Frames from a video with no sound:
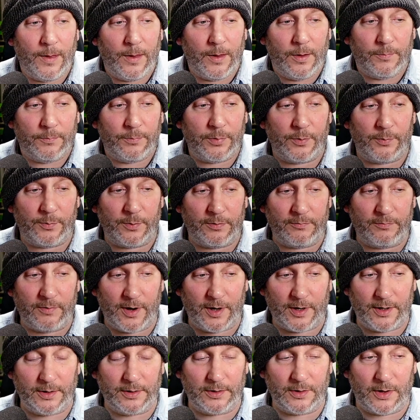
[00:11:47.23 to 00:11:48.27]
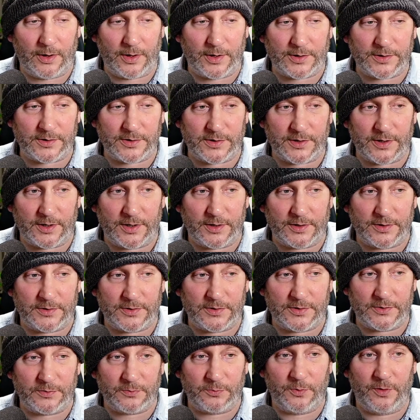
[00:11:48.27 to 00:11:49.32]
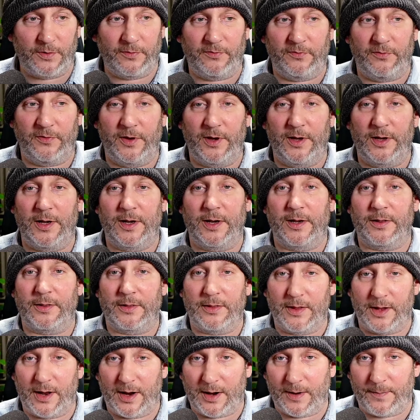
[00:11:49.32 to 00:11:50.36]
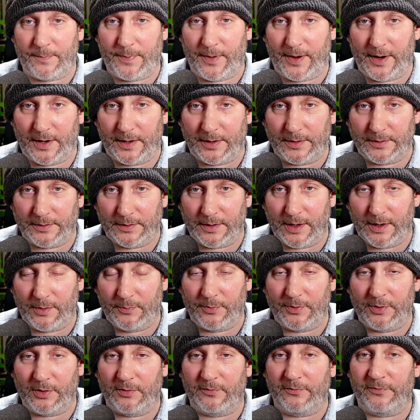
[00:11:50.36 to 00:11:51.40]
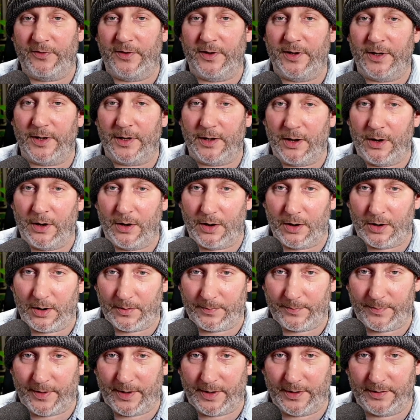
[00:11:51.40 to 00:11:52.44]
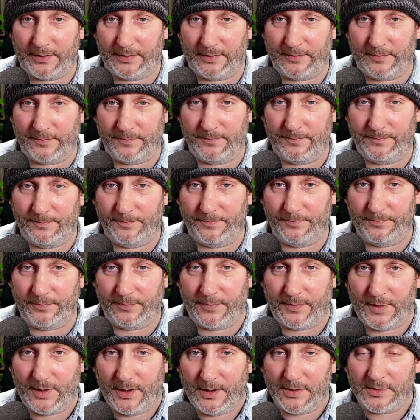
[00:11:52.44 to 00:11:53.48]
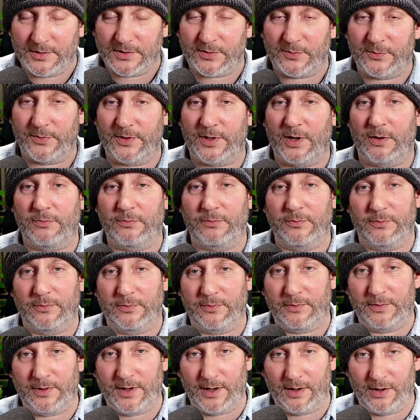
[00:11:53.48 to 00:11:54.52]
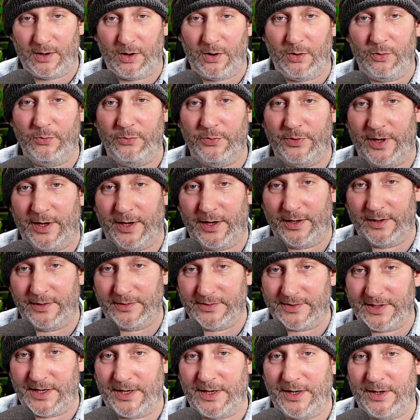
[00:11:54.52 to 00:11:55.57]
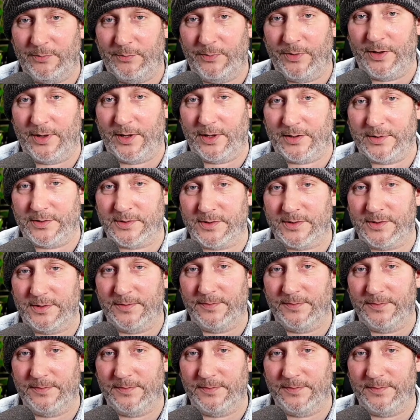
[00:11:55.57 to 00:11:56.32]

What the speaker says: But we recognize that we're feeling their pain and we're not feeling our pain. So we don't hold it and take it with us.